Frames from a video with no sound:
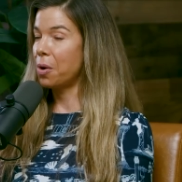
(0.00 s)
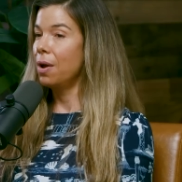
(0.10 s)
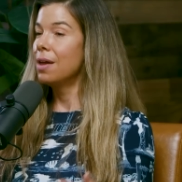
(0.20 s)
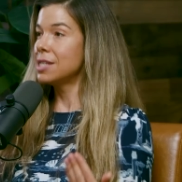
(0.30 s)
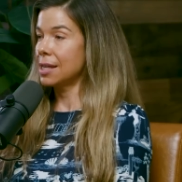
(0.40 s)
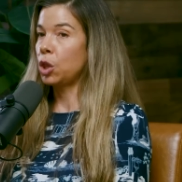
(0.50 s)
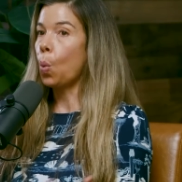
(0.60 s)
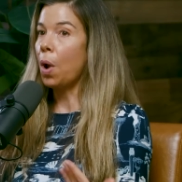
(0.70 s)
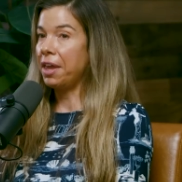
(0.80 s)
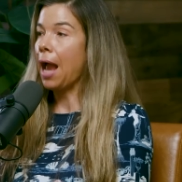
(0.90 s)
So this is like the
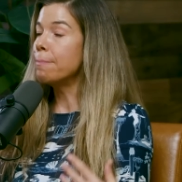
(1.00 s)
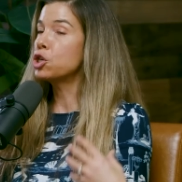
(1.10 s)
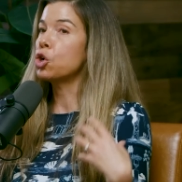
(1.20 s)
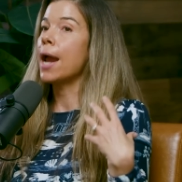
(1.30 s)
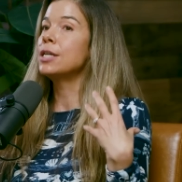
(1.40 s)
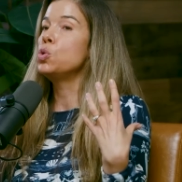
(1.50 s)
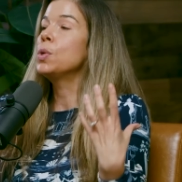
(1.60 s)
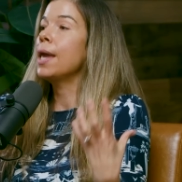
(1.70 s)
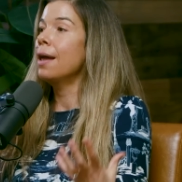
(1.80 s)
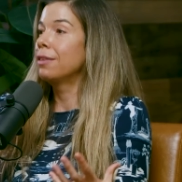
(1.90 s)
one thing I'm trying to
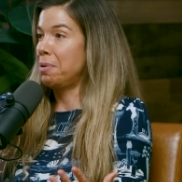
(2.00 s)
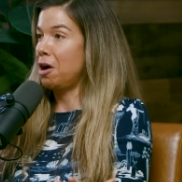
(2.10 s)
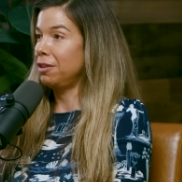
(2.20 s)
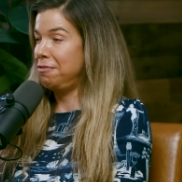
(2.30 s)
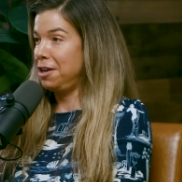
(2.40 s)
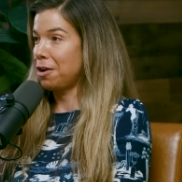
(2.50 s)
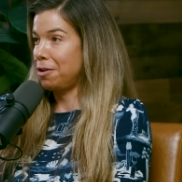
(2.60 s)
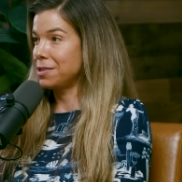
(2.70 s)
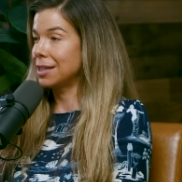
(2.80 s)
get the polyphenols.